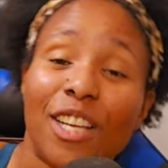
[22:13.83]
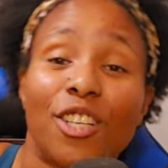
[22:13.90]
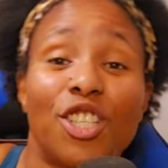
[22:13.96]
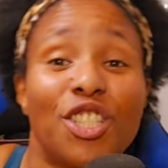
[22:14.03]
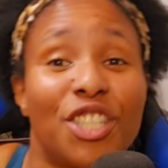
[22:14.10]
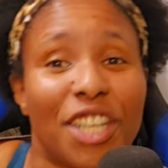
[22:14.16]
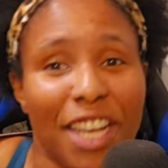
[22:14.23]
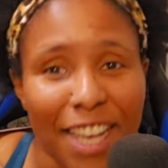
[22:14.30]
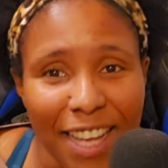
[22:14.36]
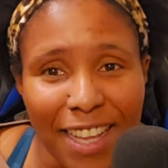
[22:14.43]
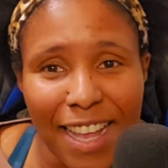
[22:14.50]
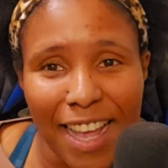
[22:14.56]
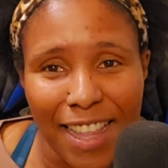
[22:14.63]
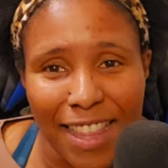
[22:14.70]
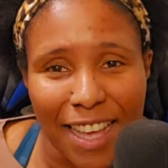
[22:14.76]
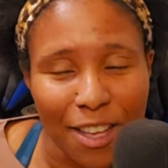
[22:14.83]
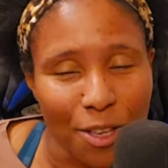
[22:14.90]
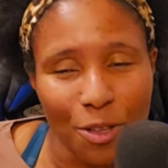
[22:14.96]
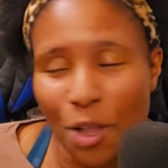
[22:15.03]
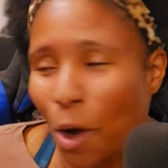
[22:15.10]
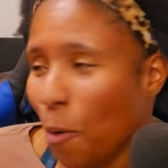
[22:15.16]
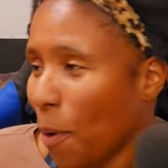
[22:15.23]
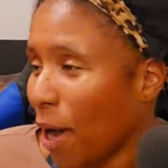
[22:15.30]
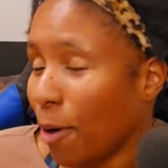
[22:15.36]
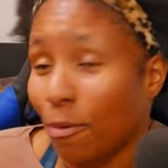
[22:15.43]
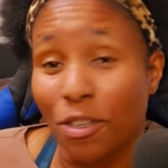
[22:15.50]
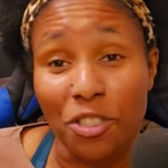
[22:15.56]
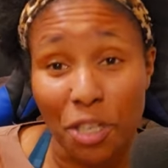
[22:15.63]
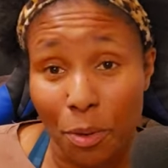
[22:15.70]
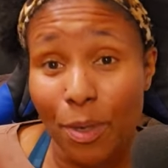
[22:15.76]
Jen and you know what? When
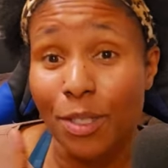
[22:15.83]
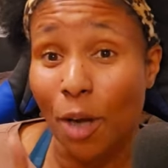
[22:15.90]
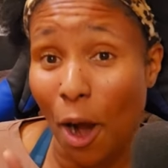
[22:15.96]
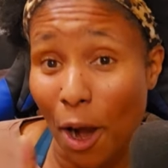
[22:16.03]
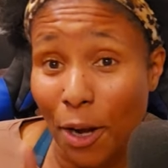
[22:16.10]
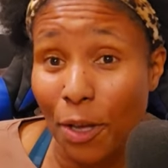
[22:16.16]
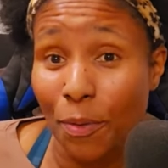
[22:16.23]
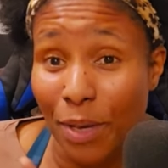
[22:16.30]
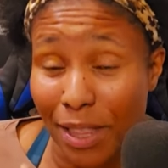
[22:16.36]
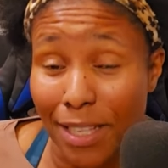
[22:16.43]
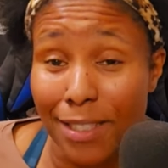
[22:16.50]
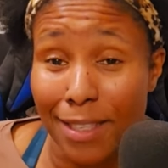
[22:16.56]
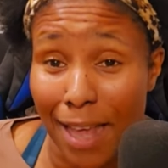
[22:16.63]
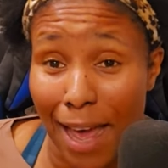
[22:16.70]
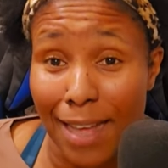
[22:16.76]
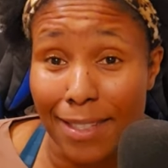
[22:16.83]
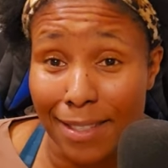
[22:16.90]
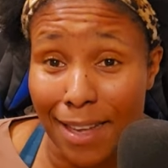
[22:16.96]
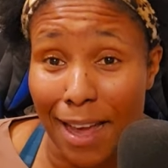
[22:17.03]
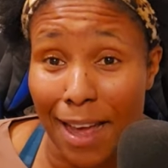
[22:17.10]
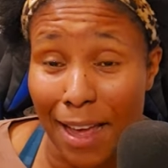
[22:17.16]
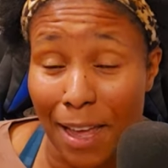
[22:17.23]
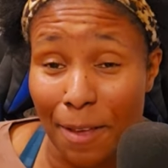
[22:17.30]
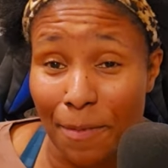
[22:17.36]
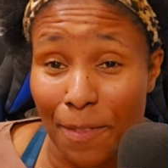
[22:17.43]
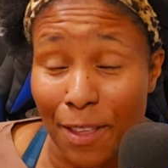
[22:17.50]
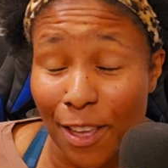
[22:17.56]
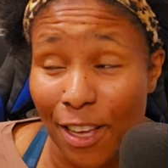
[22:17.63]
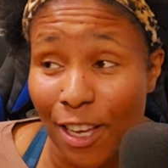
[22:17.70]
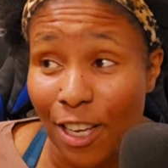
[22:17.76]
Jen was arguing this last time,
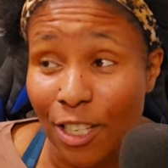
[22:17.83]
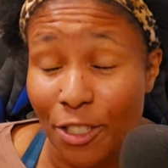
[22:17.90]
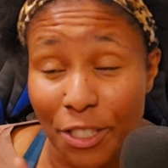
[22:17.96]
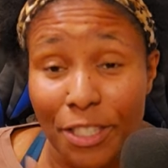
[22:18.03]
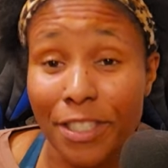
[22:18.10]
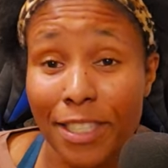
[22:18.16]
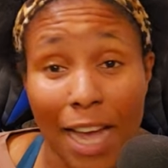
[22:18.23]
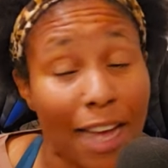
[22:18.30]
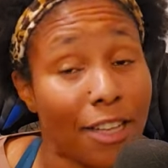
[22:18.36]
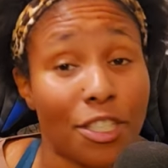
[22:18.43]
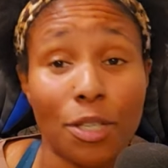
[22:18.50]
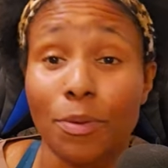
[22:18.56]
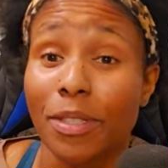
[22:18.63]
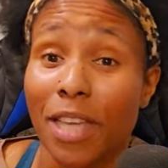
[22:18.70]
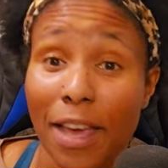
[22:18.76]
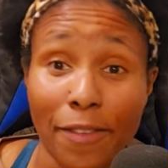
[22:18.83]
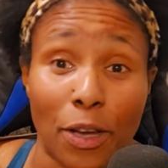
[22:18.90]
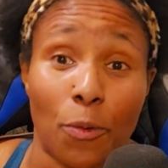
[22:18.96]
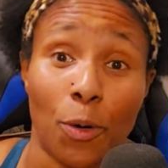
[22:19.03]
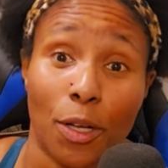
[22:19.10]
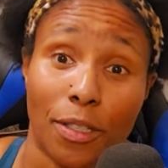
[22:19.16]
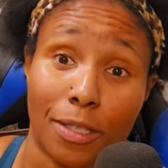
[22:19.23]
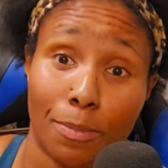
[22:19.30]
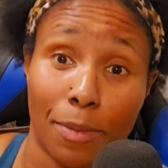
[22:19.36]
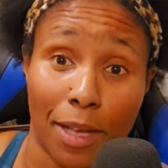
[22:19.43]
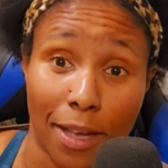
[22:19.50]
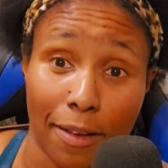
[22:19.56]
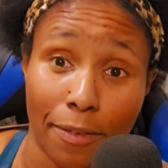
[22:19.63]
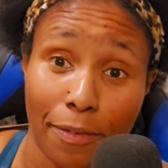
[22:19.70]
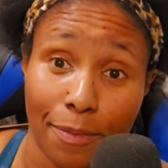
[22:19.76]
she said she was getting Will
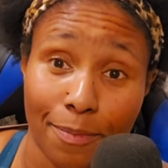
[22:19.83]
Smith.